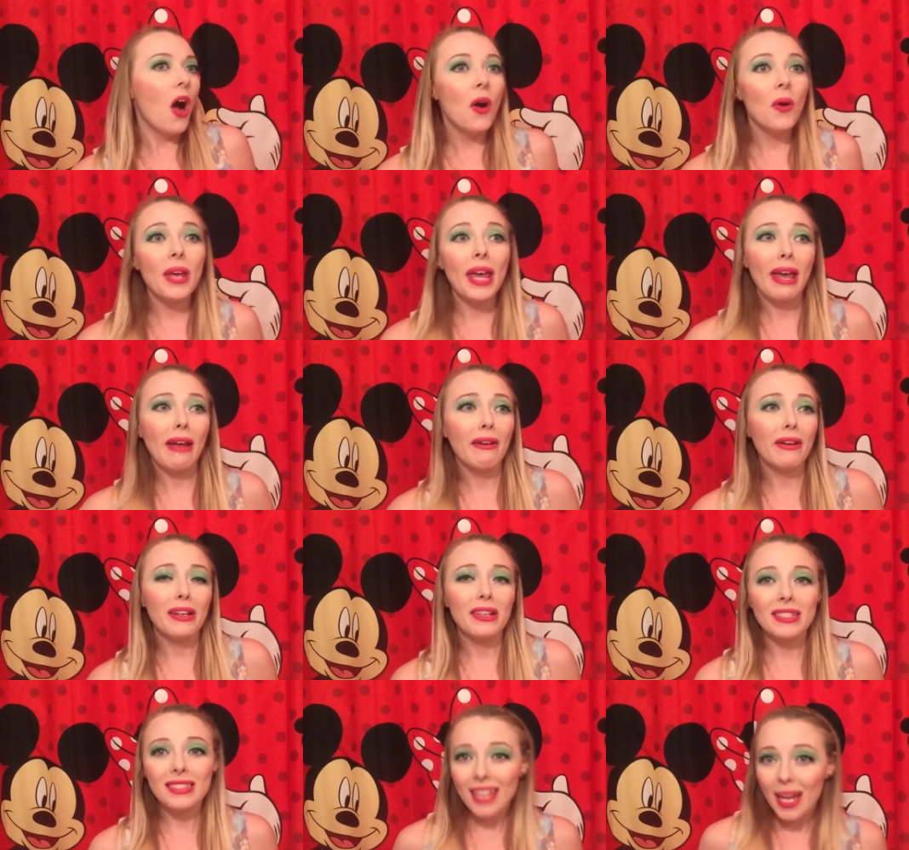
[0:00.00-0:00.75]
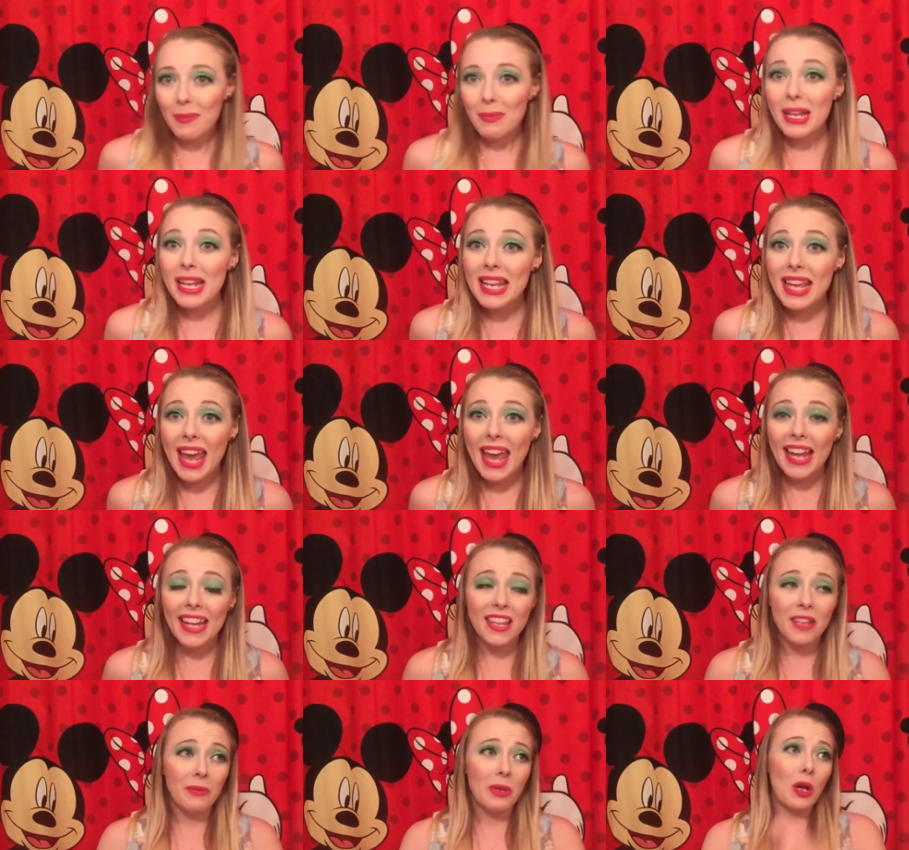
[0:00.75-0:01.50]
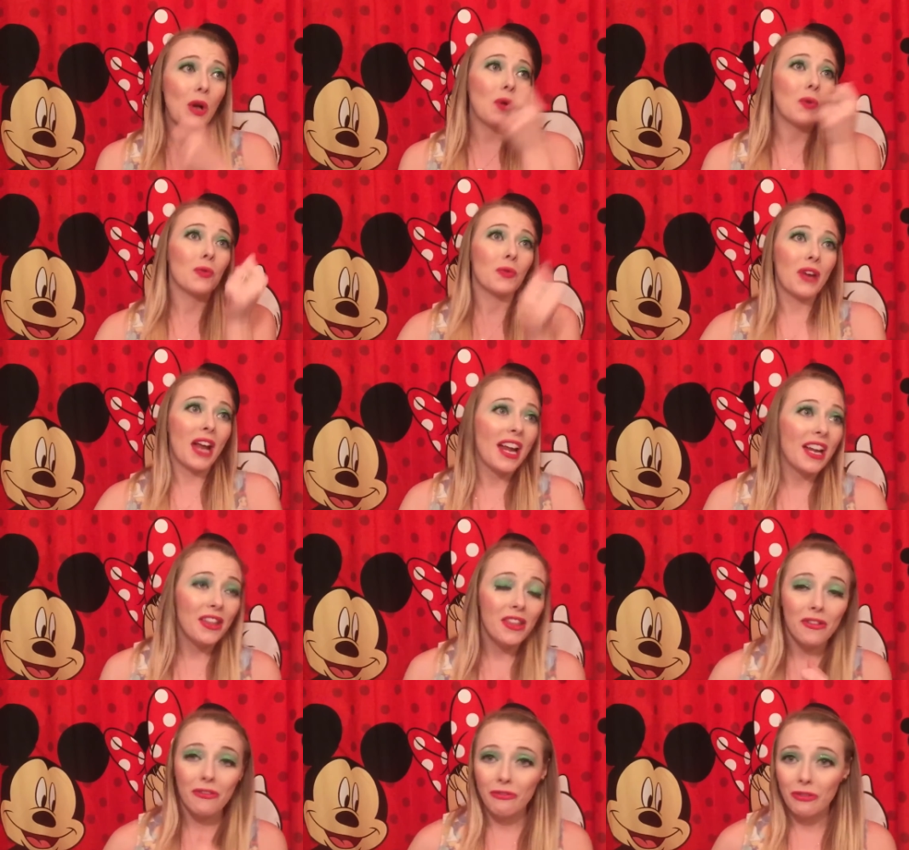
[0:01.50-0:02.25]
okay, Ariel, it's time to eat cake. And then we all ran
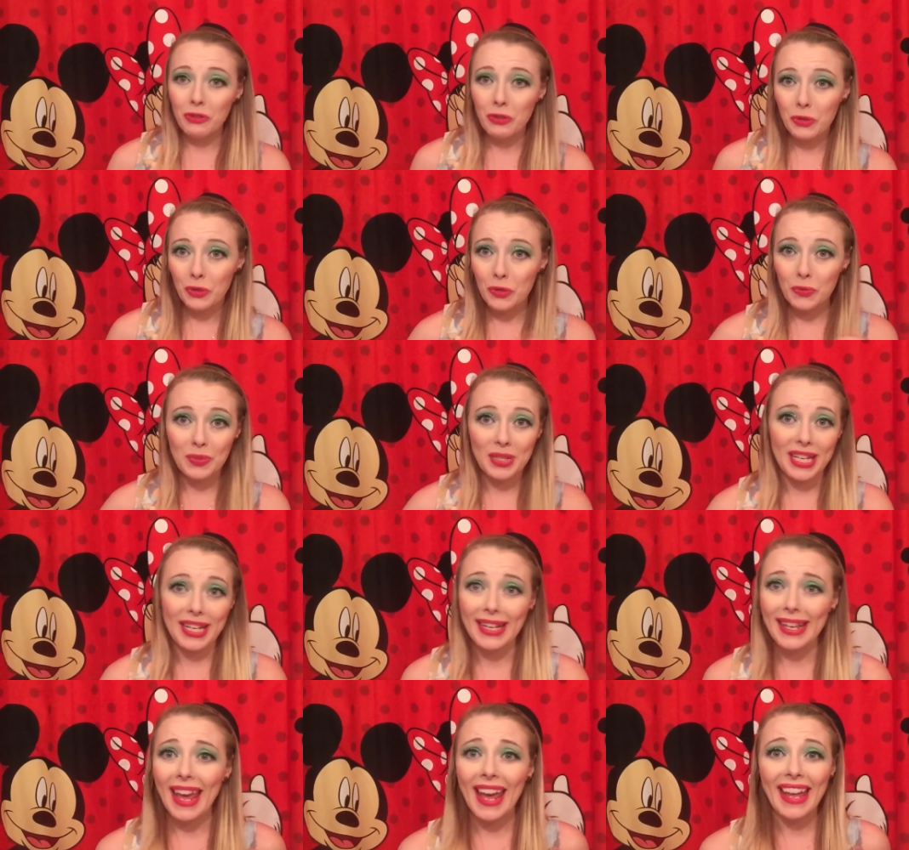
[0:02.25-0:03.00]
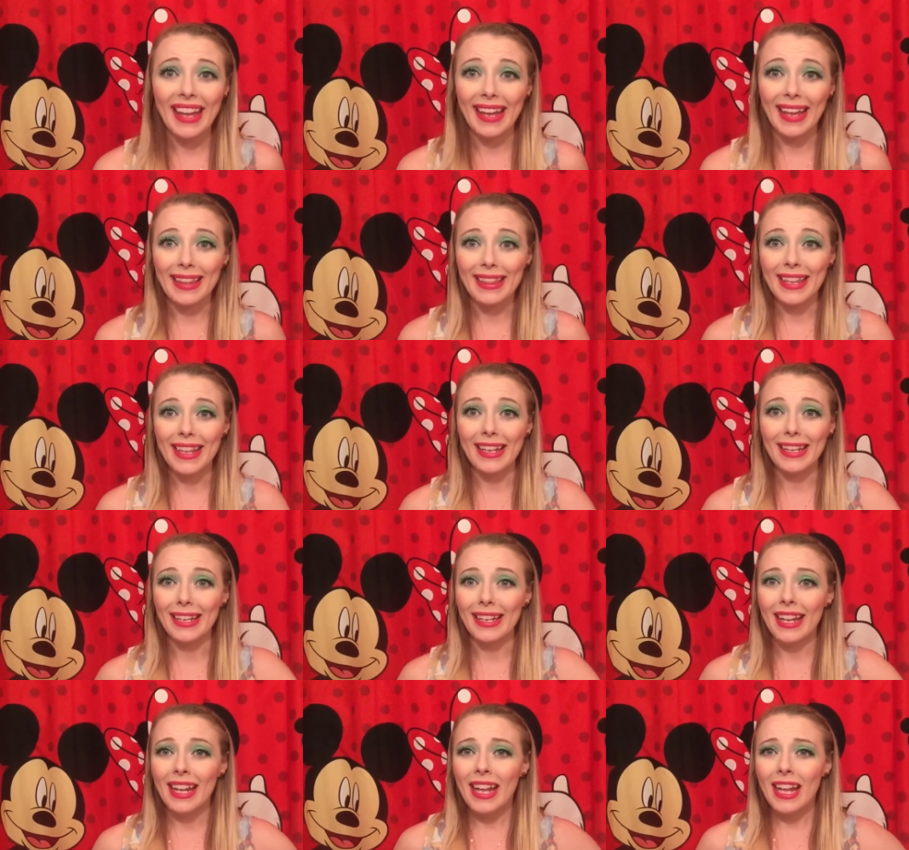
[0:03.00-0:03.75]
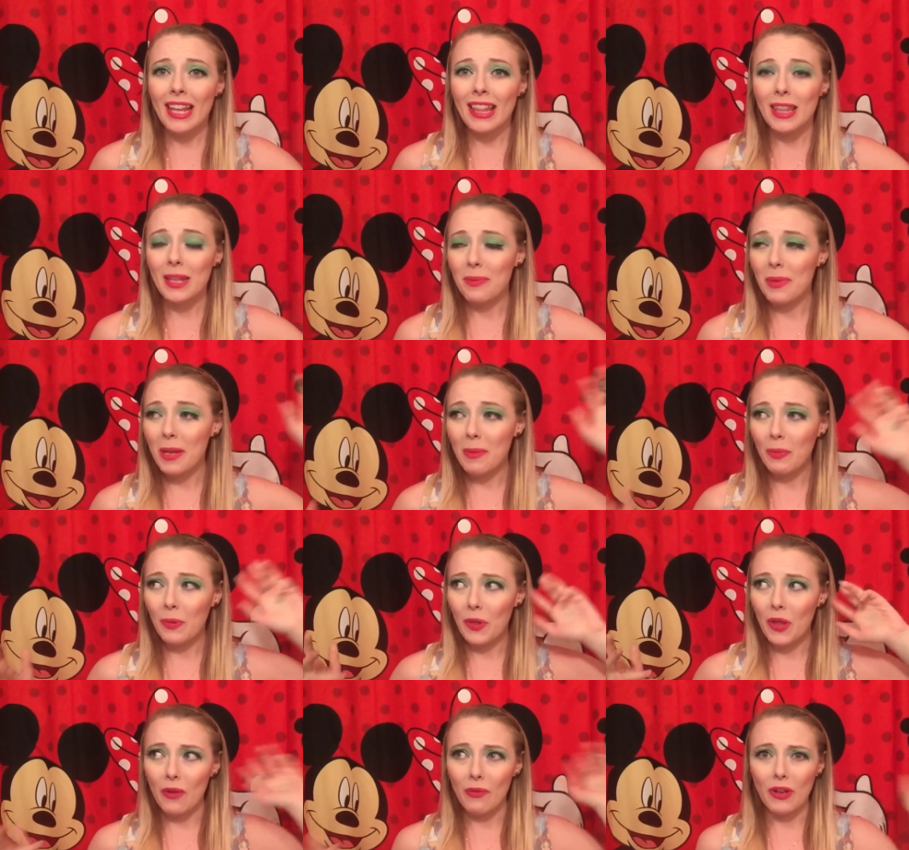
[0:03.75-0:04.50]
in the food room to eat cake. And then the
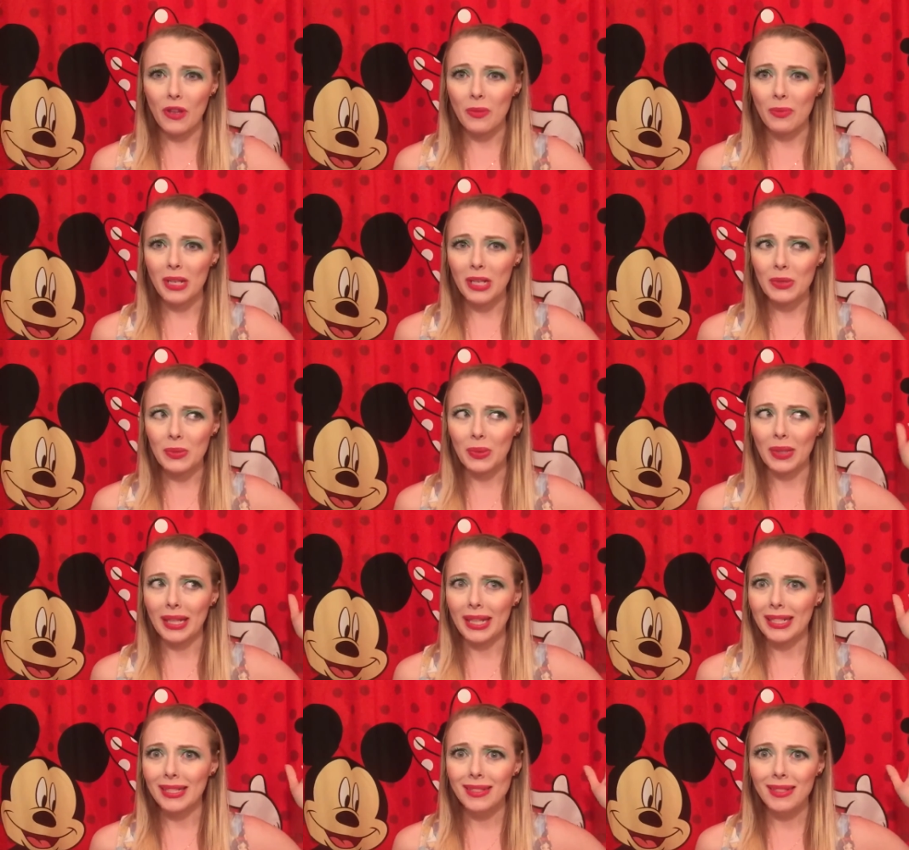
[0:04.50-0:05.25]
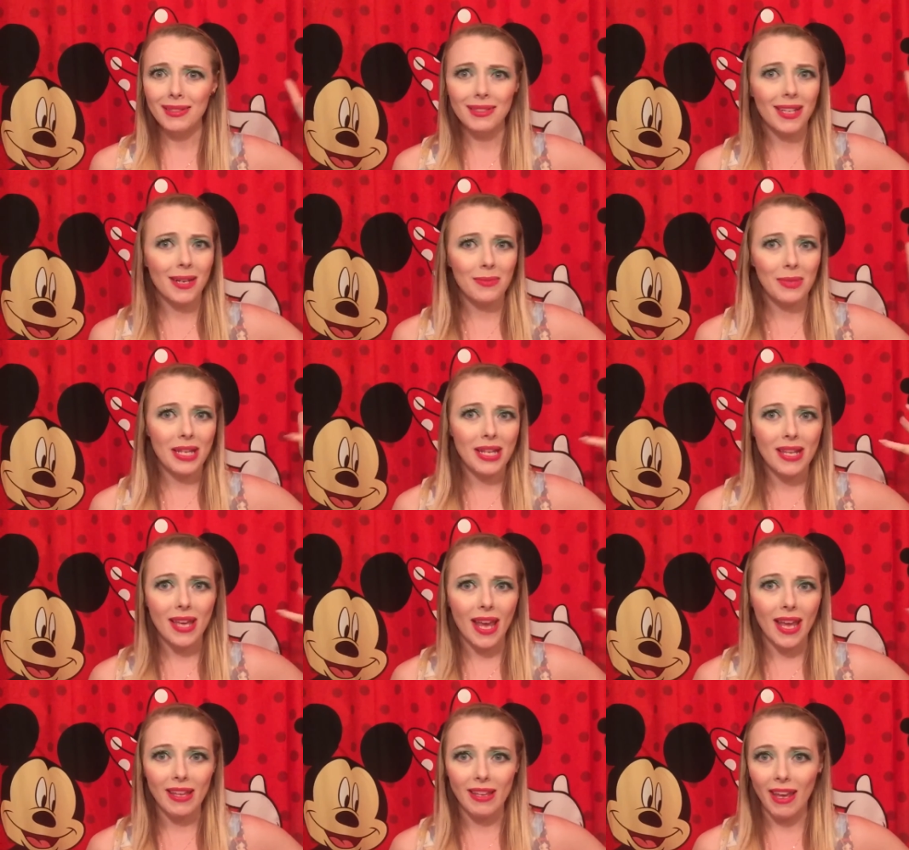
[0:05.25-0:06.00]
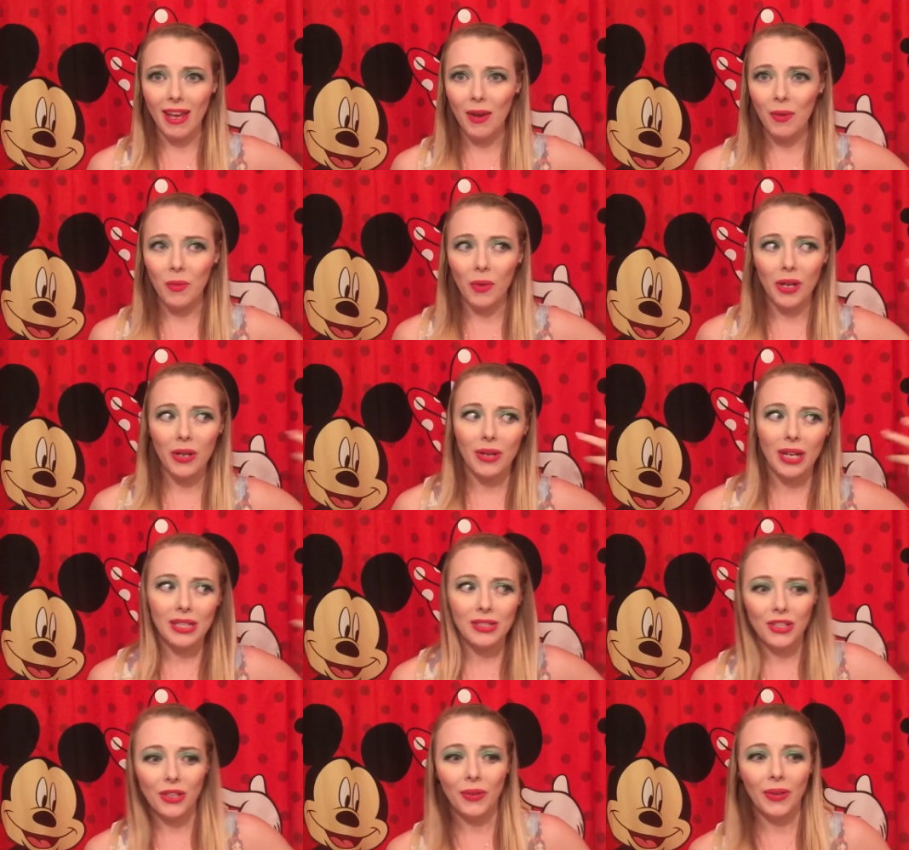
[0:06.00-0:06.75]
people that run the place were like, it's not time to eat cake yet. What are you
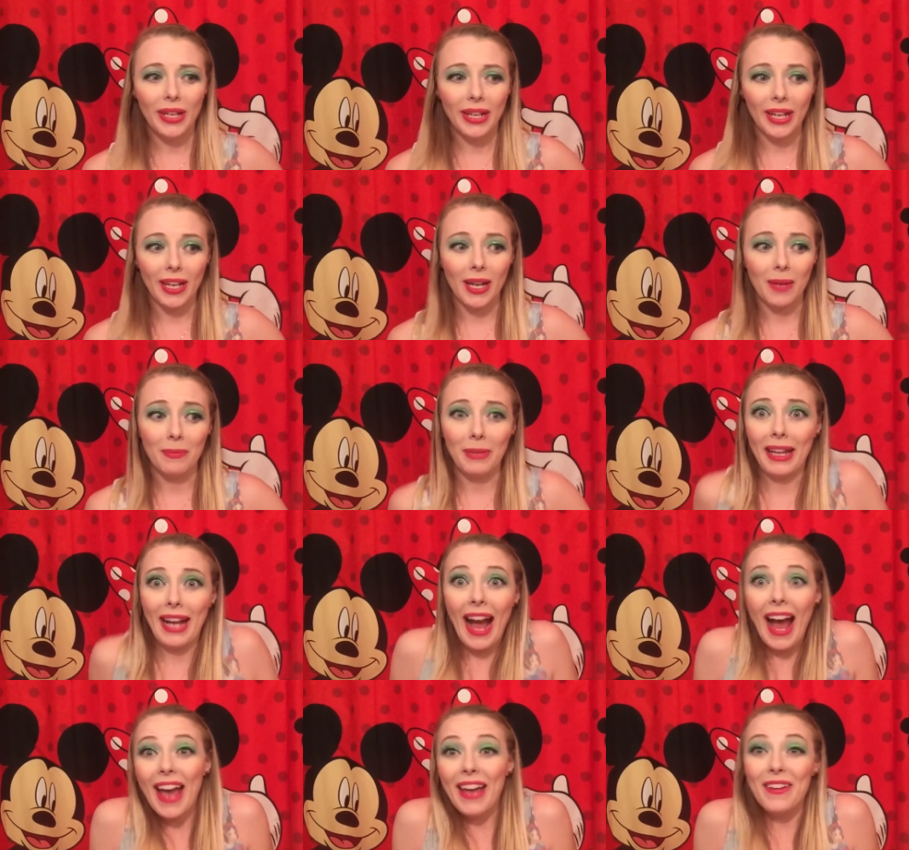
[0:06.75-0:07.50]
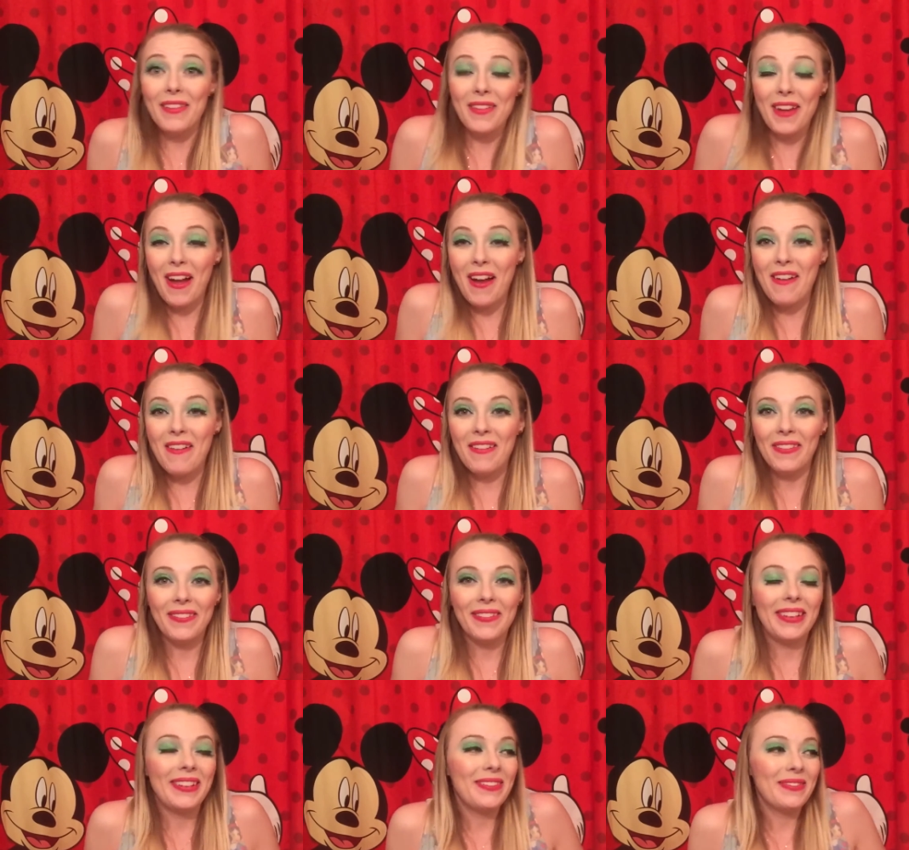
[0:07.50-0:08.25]
guys doing? And I'm like, I don't know.